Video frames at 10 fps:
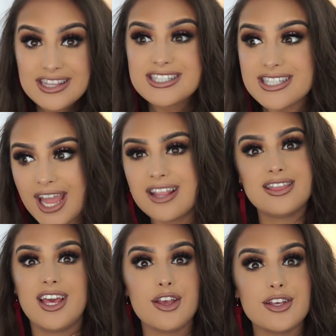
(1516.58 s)

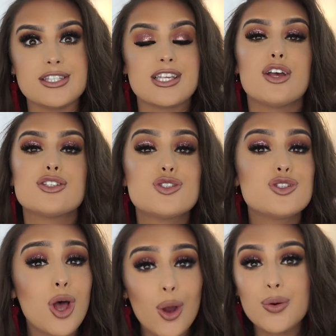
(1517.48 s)
insane things.
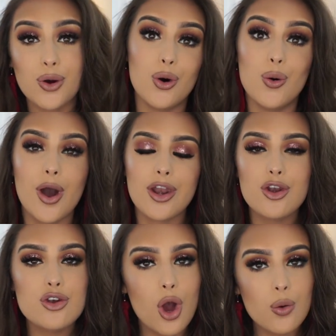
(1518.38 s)
So cool. And
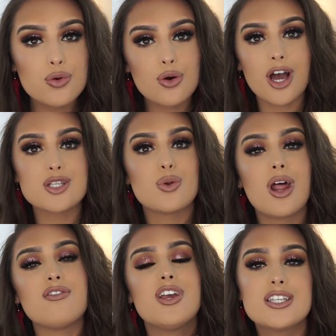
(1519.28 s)
I know you guys will
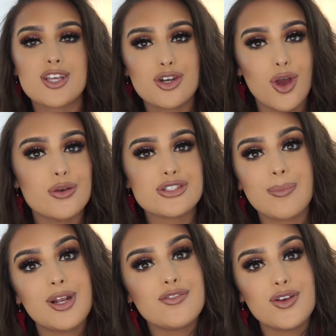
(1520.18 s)
love it because I know so
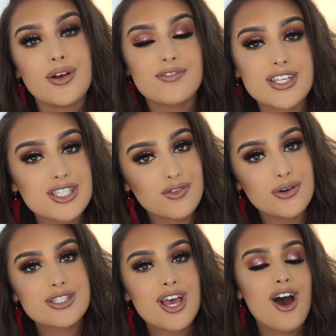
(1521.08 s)
many of you love
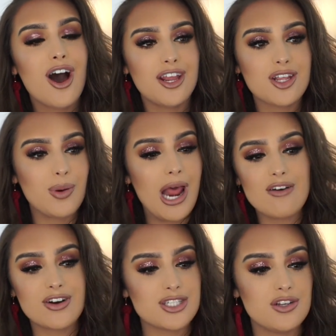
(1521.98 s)
festivals. I know
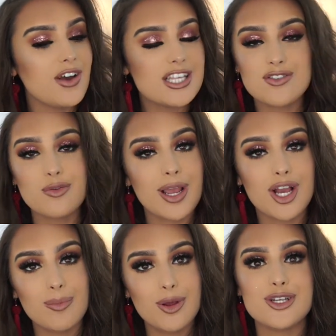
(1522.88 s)
whenever I do festival
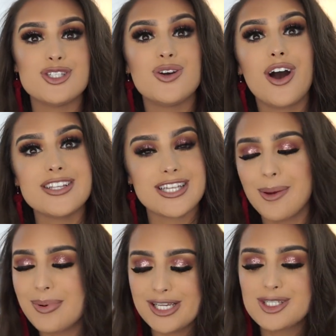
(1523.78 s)
makeup looks, you guys are
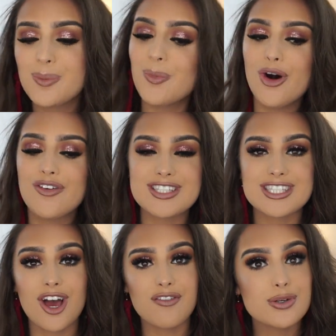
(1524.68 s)
like, please do more and
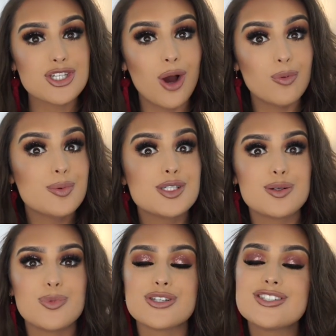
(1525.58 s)
stuff, which I will be
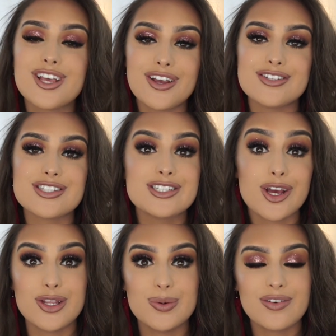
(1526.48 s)
doing more soon, so
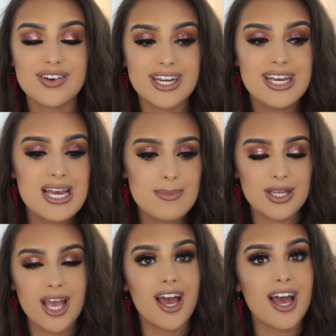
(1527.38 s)
don't you worry.
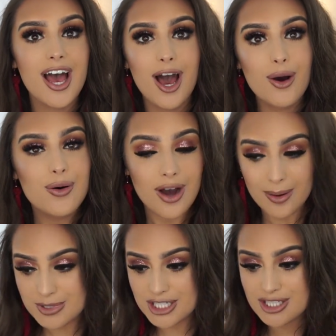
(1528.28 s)
But yeah, how
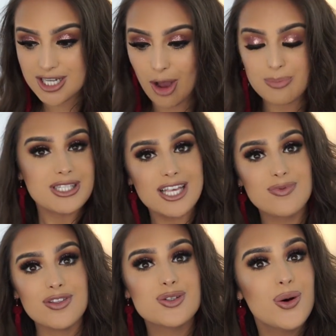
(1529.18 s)
I'm just like
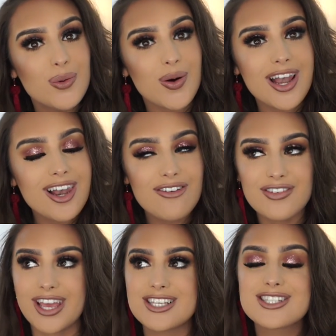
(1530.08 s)
obsessed with this haul. I
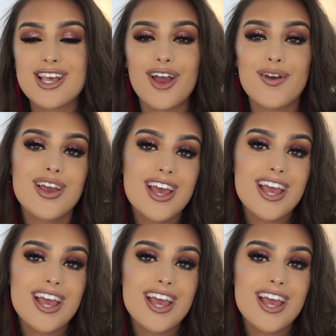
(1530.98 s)
love it. So